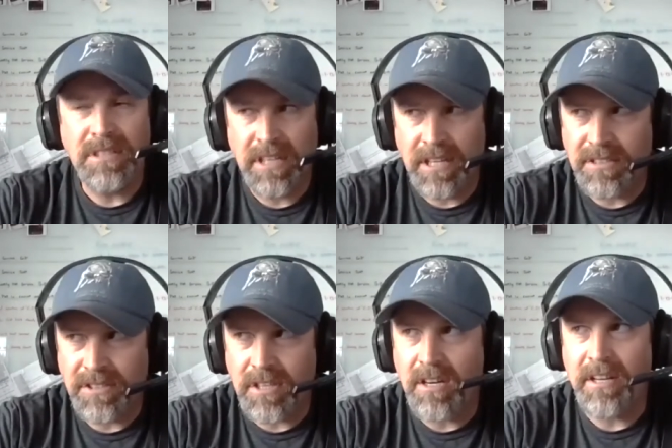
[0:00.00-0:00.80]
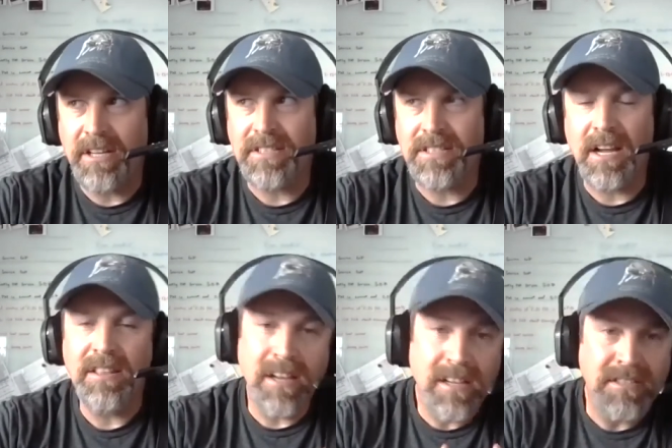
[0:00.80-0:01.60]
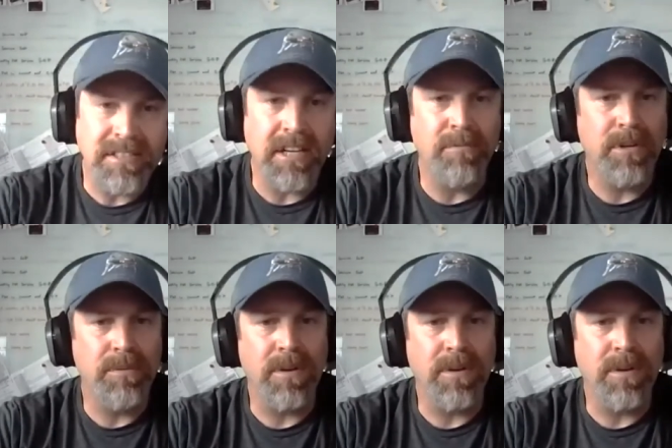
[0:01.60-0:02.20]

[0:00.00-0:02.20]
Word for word: getting started inside then seeing where you